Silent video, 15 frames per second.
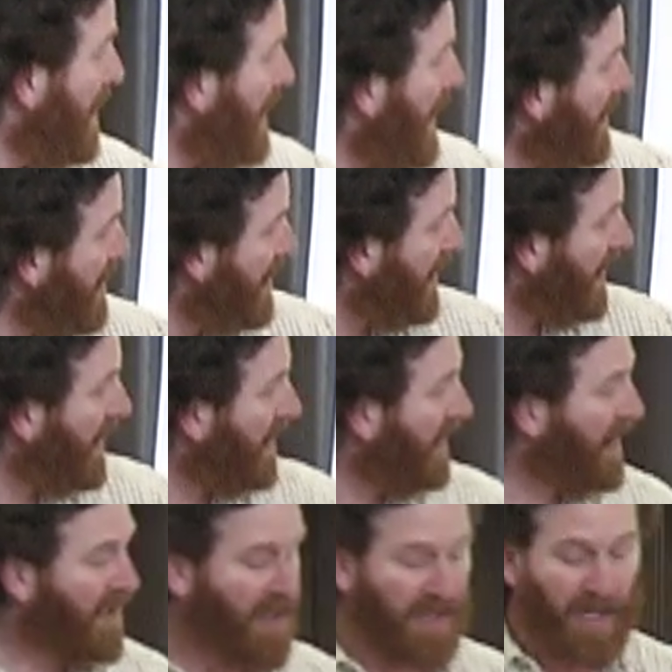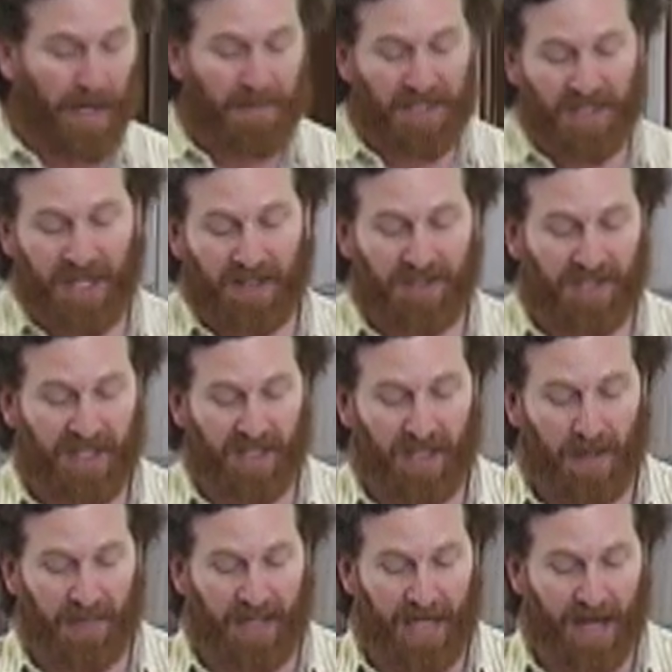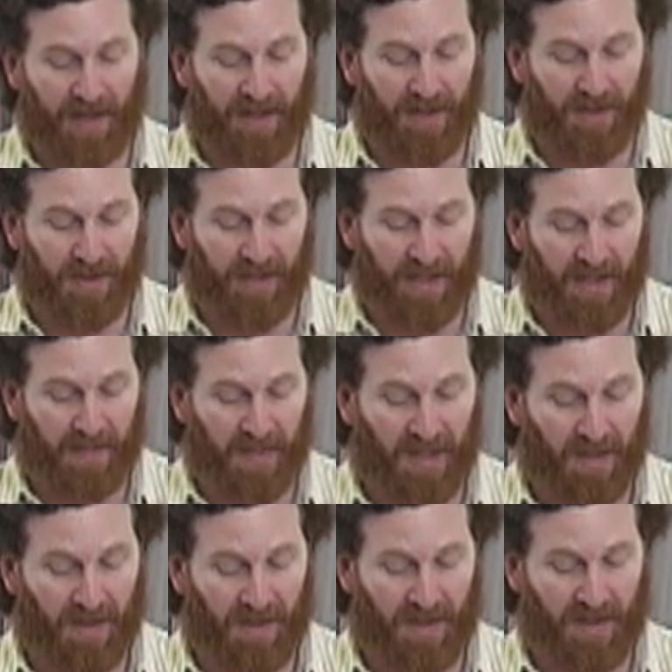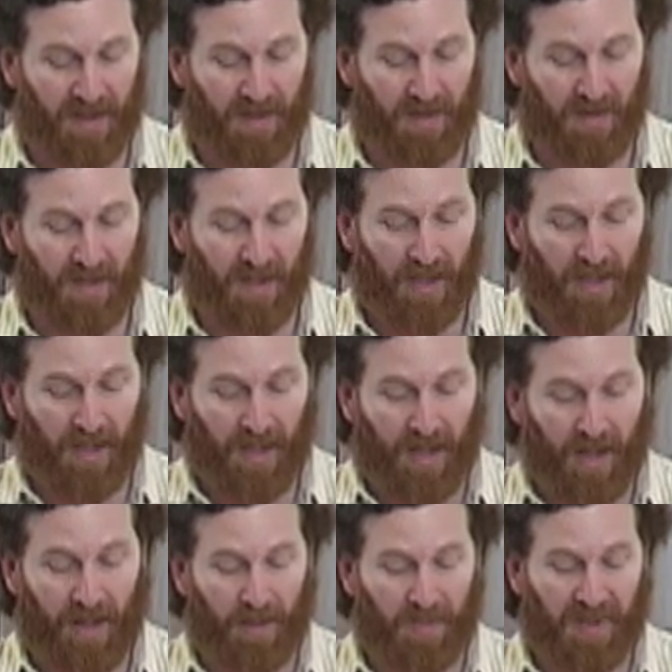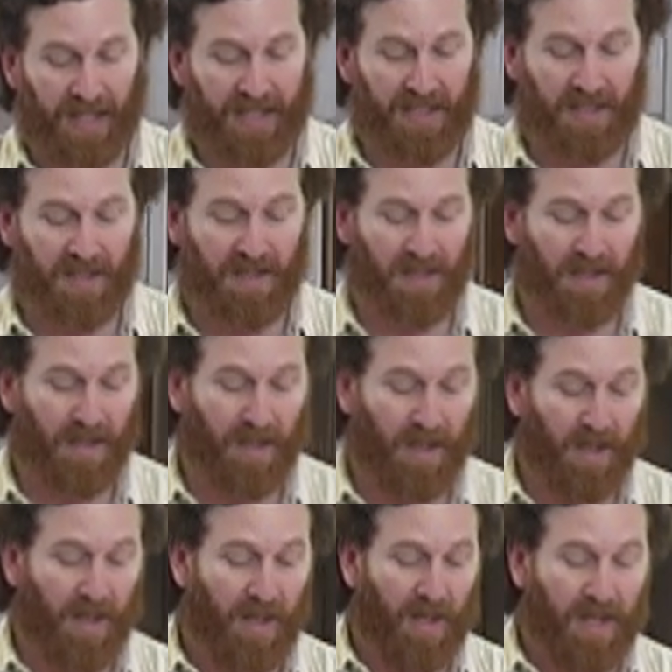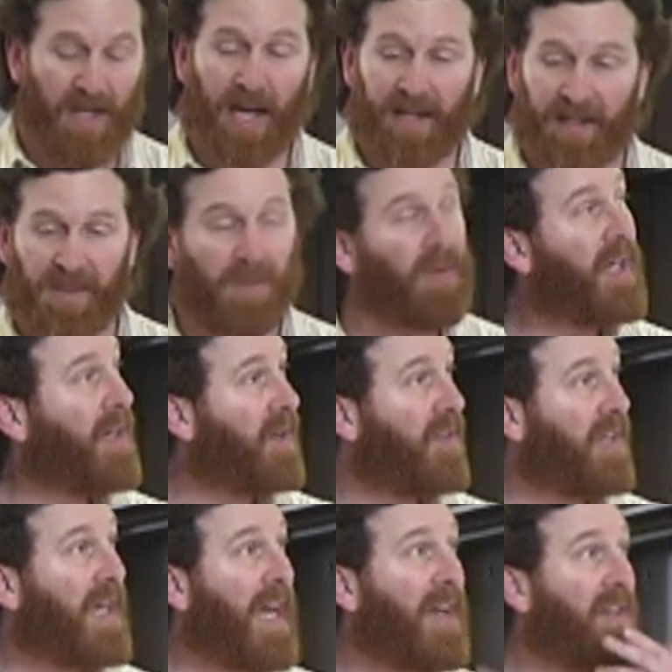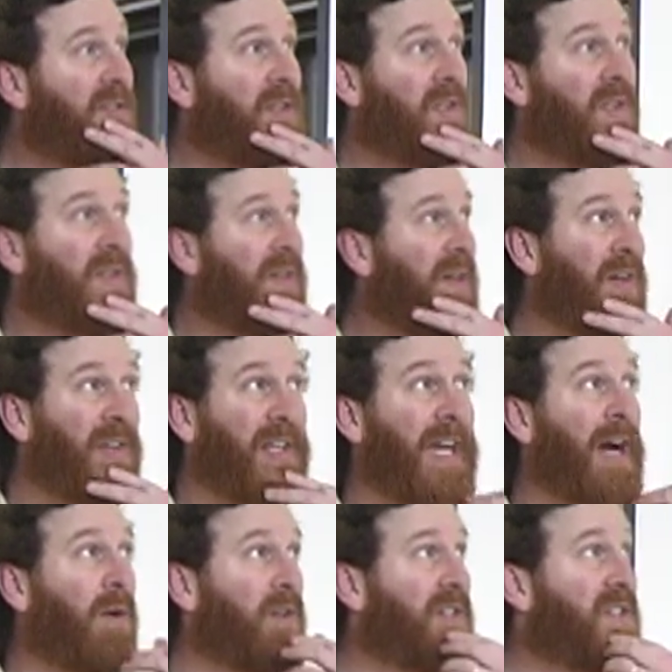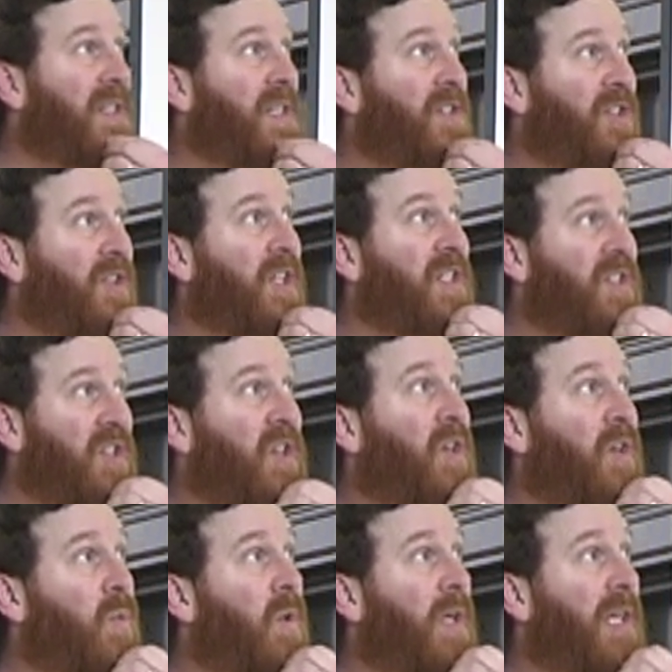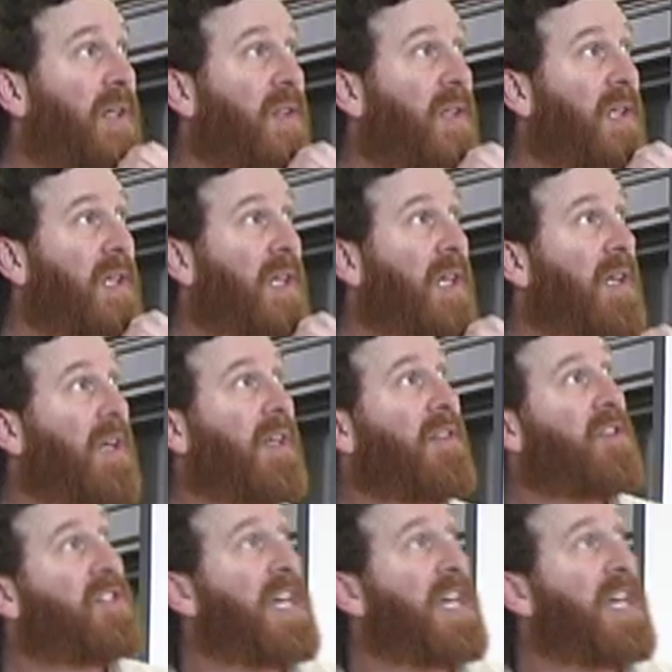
density, how much energy is coming down at noon as opposed to other places. 9 to 3 are the angle or the hours that you're concerned with. There's